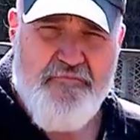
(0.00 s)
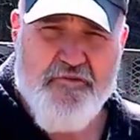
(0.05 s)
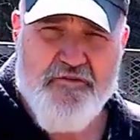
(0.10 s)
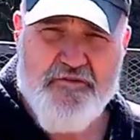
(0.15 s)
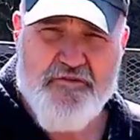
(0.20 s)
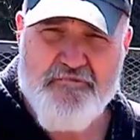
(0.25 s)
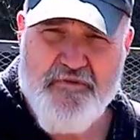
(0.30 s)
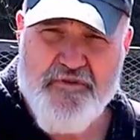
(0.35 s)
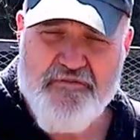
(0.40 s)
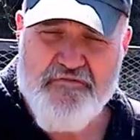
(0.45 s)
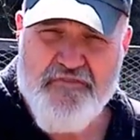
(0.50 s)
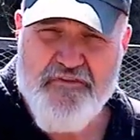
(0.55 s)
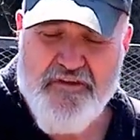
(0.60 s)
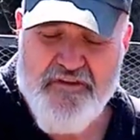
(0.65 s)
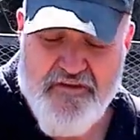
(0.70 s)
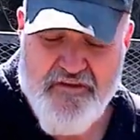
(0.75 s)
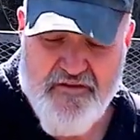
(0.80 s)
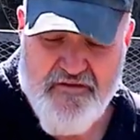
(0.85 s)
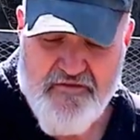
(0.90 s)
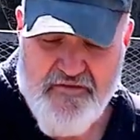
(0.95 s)
bin
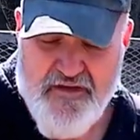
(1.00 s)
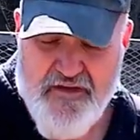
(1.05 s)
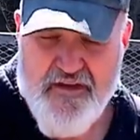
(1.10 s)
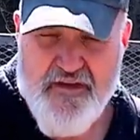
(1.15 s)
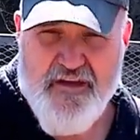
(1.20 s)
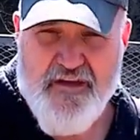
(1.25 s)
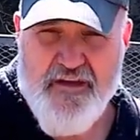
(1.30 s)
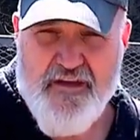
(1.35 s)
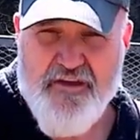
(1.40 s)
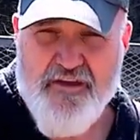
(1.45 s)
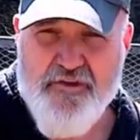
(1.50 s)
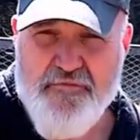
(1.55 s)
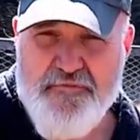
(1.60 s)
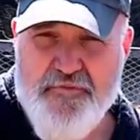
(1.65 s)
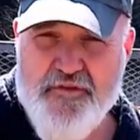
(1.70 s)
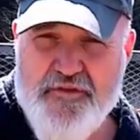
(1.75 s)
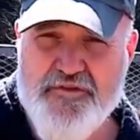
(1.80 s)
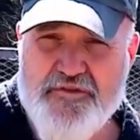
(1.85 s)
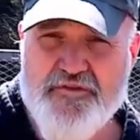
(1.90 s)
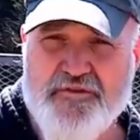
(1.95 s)
video. I hope you
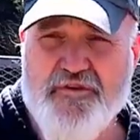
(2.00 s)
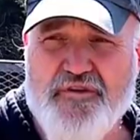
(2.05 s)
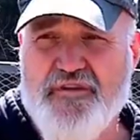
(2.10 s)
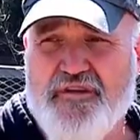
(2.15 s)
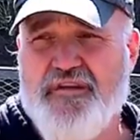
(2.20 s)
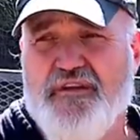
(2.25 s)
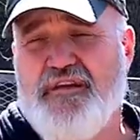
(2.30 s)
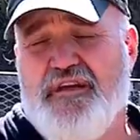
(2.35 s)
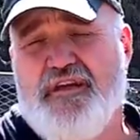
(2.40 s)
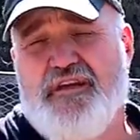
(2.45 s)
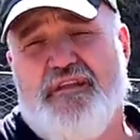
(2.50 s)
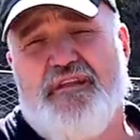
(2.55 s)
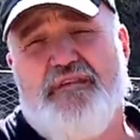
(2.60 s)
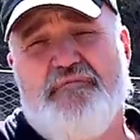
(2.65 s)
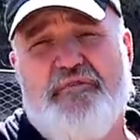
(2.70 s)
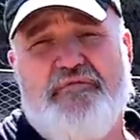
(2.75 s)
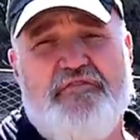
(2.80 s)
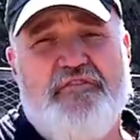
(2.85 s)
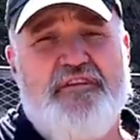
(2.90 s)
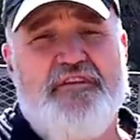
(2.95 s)
enjoyed it. Let me
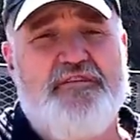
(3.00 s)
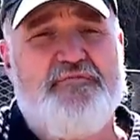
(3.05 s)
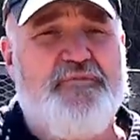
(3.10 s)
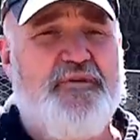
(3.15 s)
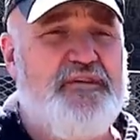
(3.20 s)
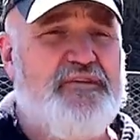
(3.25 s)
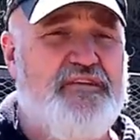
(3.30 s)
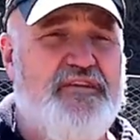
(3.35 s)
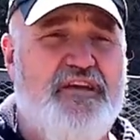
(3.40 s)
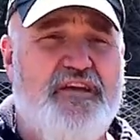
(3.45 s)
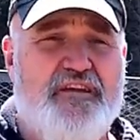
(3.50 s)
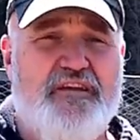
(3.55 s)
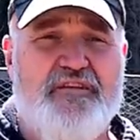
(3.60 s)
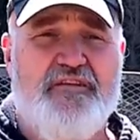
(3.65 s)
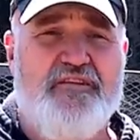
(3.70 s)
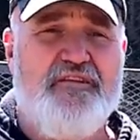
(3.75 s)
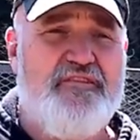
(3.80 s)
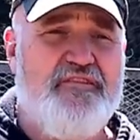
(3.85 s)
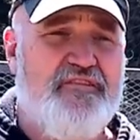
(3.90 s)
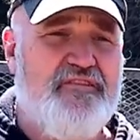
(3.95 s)
finish by saying, you know,
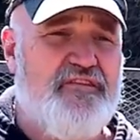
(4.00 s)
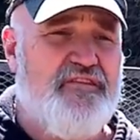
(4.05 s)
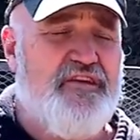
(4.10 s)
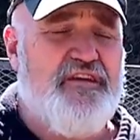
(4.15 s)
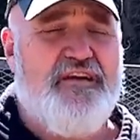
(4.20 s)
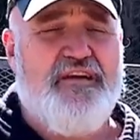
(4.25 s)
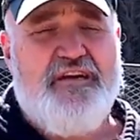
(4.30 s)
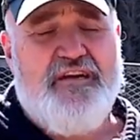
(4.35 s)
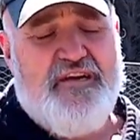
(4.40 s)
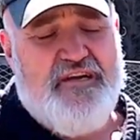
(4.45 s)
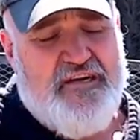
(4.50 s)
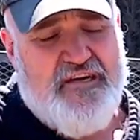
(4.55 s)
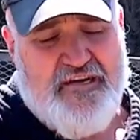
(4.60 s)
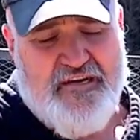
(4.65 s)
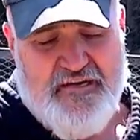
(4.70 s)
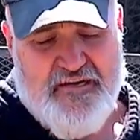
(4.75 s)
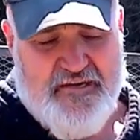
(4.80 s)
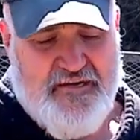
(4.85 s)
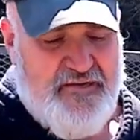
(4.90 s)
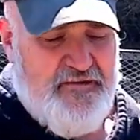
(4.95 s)

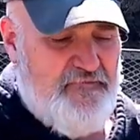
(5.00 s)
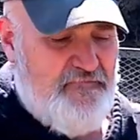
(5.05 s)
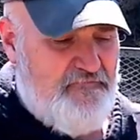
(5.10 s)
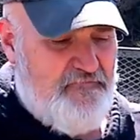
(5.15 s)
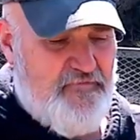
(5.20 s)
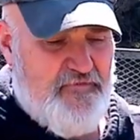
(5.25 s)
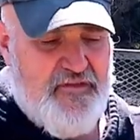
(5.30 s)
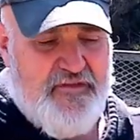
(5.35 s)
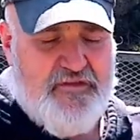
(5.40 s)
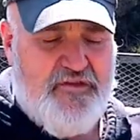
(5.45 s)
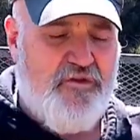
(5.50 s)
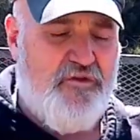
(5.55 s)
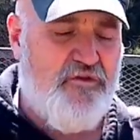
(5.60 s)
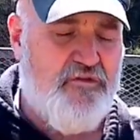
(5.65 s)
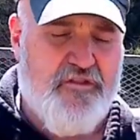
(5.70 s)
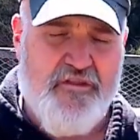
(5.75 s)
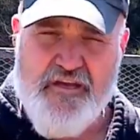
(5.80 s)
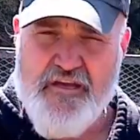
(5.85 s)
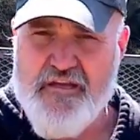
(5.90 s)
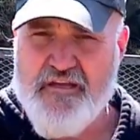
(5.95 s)
this whole
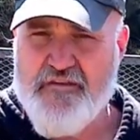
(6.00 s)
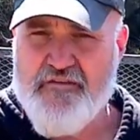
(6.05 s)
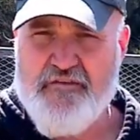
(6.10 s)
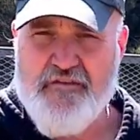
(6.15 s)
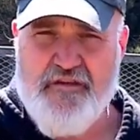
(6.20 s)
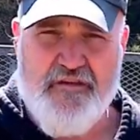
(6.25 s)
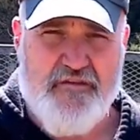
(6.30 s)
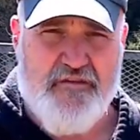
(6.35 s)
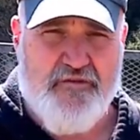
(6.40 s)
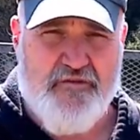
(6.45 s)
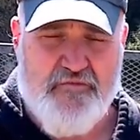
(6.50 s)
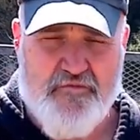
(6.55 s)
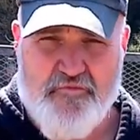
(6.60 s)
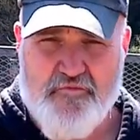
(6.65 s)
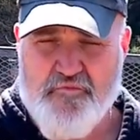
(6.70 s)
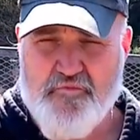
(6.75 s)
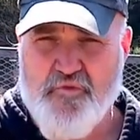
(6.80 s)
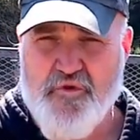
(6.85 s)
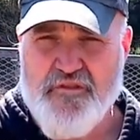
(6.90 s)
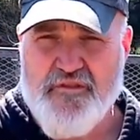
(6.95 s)
thing is
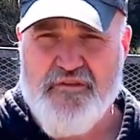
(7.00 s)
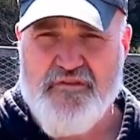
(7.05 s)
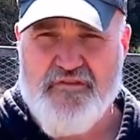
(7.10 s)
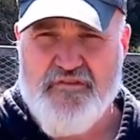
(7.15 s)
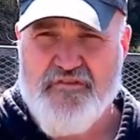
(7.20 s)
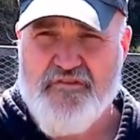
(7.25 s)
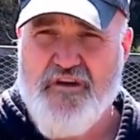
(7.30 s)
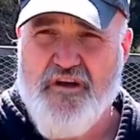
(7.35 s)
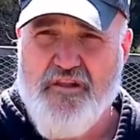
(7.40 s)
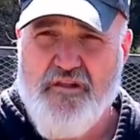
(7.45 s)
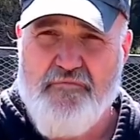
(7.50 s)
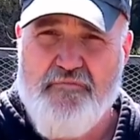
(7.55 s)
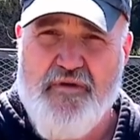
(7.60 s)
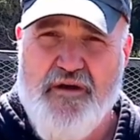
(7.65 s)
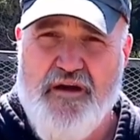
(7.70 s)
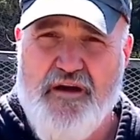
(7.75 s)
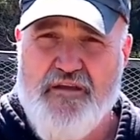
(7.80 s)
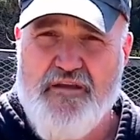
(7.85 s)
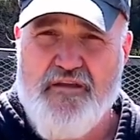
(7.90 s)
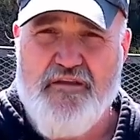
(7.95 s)
what this is all about.
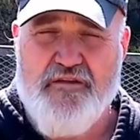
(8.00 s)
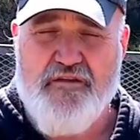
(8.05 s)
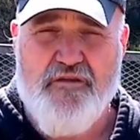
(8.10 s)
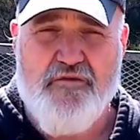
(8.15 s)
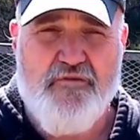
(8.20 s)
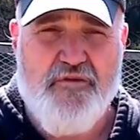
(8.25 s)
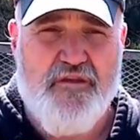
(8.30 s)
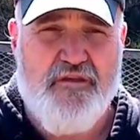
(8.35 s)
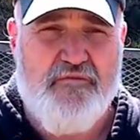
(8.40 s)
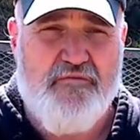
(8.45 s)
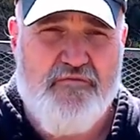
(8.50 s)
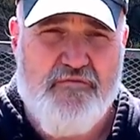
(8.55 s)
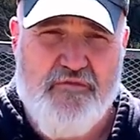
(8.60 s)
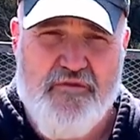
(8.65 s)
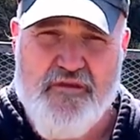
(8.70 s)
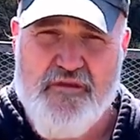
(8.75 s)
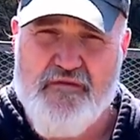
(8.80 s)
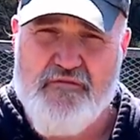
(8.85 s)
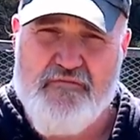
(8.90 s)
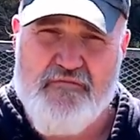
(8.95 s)
You know,
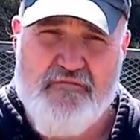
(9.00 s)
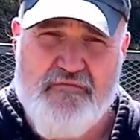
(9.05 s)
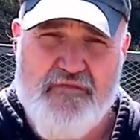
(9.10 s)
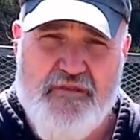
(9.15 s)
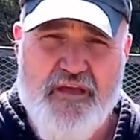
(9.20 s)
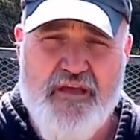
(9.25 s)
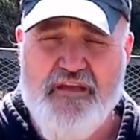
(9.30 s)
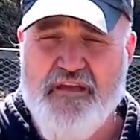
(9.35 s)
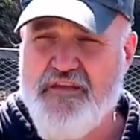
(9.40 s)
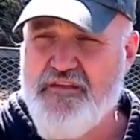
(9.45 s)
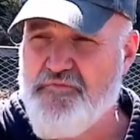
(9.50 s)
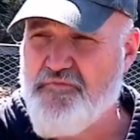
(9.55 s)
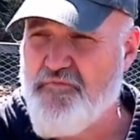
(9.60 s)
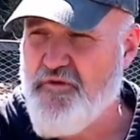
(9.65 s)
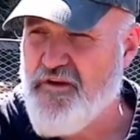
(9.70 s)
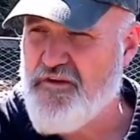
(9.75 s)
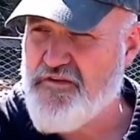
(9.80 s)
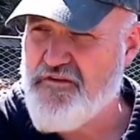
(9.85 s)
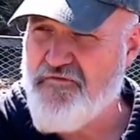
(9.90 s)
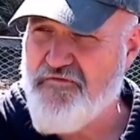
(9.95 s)
we take
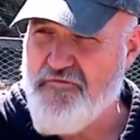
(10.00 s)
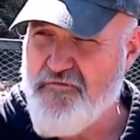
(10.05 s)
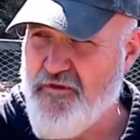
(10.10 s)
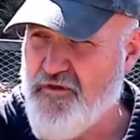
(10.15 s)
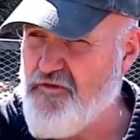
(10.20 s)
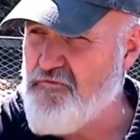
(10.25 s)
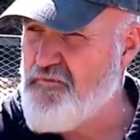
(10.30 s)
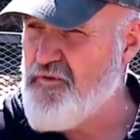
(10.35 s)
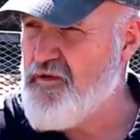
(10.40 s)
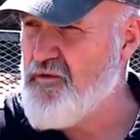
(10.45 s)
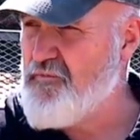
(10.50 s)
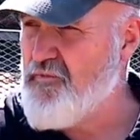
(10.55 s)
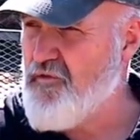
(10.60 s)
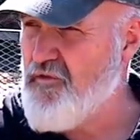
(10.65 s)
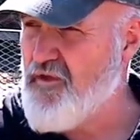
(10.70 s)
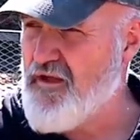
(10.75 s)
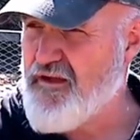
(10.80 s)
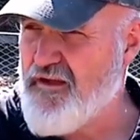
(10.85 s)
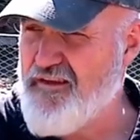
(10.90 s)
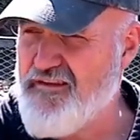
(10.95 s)
inspiration from other people.
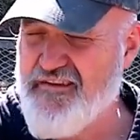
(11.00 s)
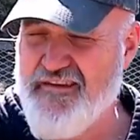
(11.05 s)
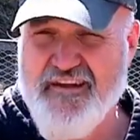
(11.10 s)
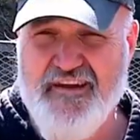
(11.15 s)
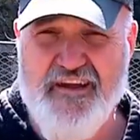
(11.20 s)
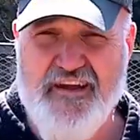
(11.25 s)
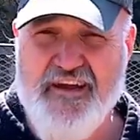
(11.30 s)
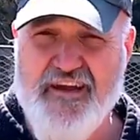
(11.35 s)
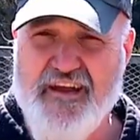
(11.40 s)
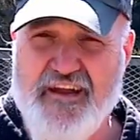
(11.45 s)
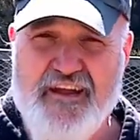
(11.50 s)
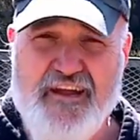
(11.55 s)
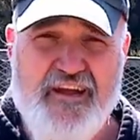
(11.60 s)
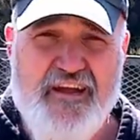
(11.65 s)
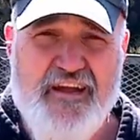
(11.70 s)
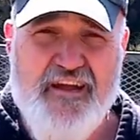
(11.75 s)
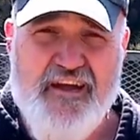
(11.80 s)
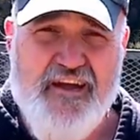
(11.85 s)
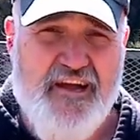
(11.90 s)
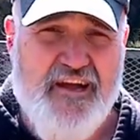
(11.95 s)
Like I said, I
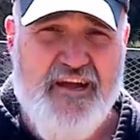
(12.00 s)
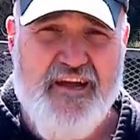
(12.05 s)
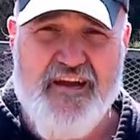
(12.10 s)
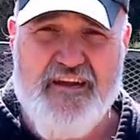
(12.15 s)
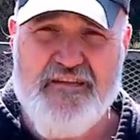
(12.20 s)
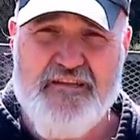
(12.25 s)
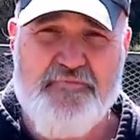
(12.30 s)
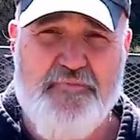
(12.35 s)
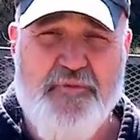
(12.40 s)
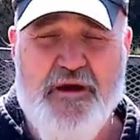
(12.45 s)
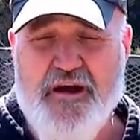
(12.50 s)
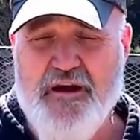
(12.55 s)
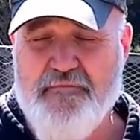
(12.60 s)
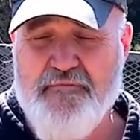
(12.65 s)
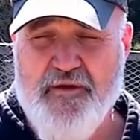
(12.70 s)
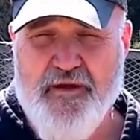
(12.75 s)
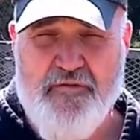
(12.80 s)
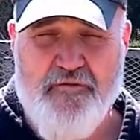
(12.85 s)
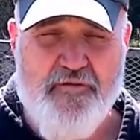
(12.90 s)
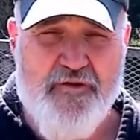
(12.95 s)
got inspired by
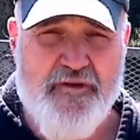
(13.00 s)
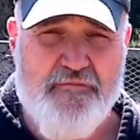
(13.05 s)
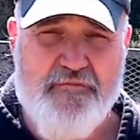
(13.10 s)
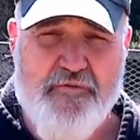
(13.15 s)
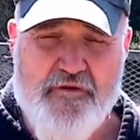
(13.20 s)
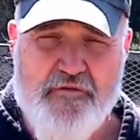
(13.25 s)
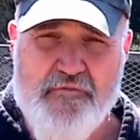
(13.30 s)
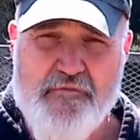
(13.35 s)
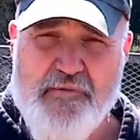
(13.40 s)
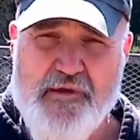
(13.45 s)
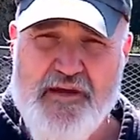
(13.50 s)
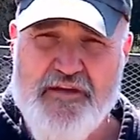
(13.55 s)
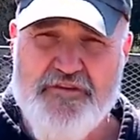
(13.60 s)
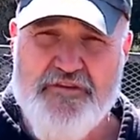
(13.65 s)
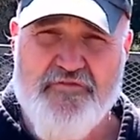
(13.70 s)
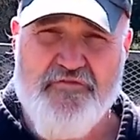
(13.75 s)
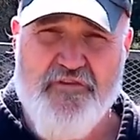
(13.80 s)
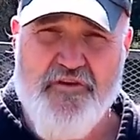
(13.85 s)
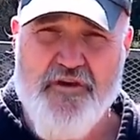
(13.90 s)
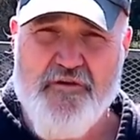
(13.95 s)
what Permapasture
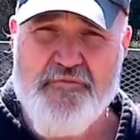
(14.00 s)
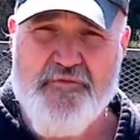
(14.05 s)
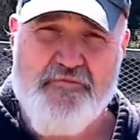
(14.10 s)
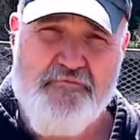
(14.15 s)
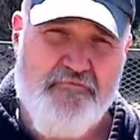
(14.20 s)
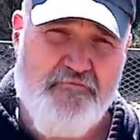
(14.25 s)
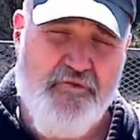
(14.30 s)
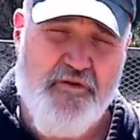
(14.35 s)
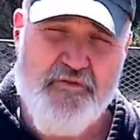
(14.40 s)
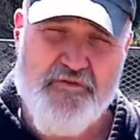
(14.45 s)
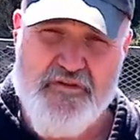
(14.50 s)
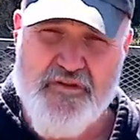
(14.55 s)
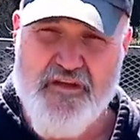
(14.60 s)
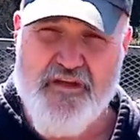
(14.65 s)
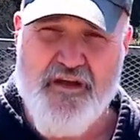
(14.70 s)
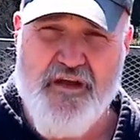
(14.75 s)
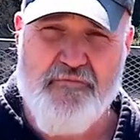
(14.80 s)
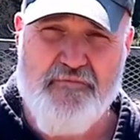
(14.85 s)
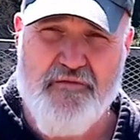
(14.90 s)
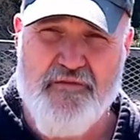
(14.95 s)
Farms posted a
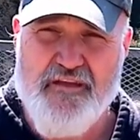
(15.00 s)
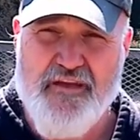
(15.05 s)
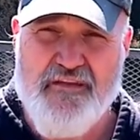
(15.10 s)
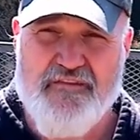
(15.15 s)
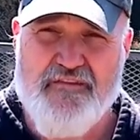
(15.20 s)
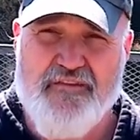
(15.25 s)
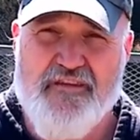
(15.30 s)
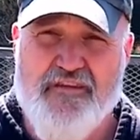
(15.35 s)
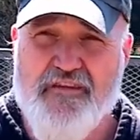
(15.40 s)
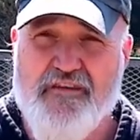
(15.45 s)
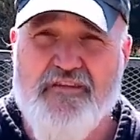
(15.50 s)
couple days ago,